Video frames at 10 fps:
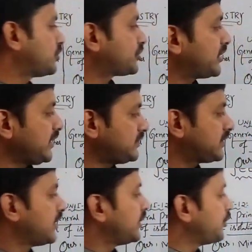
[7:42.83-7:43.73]
portion
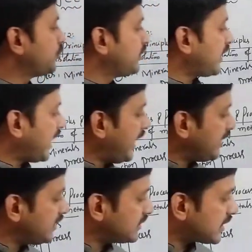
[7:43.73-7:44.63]
is unit
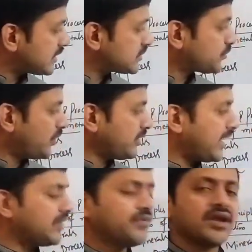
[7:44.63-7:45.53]
18, that is what?
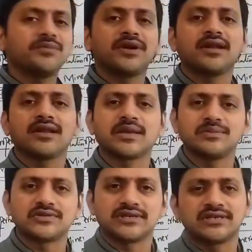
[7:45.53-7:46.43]
Environmental
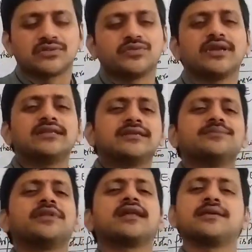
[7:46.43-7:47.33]
chemistry. It's very
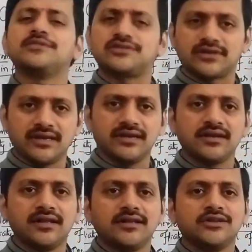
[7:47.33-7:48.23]
simple chemistry.
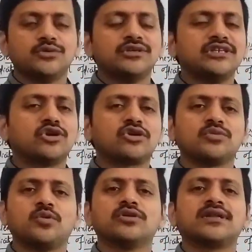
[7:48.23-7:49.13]
You need not to
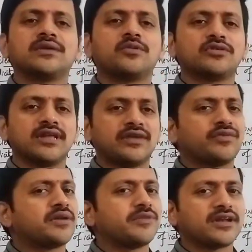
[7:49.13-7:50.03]
bother about the
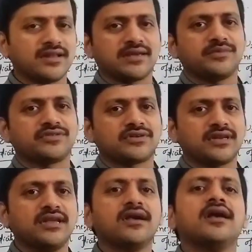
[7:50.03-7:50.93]
environmental
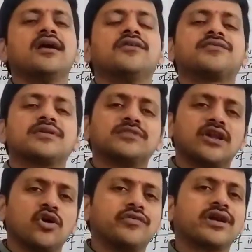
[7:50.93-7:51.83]
chemistry. From the
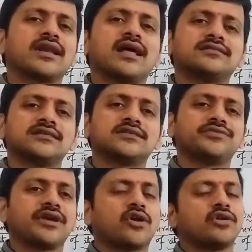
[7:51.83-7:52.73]
lower classes
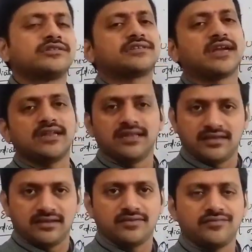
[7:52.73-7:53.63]
we are all
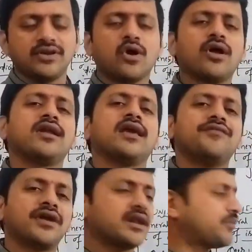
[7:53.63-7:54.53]
studying. We all
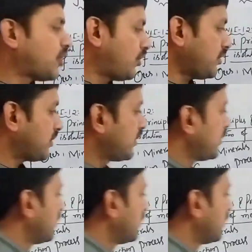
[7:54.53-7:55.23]
aware about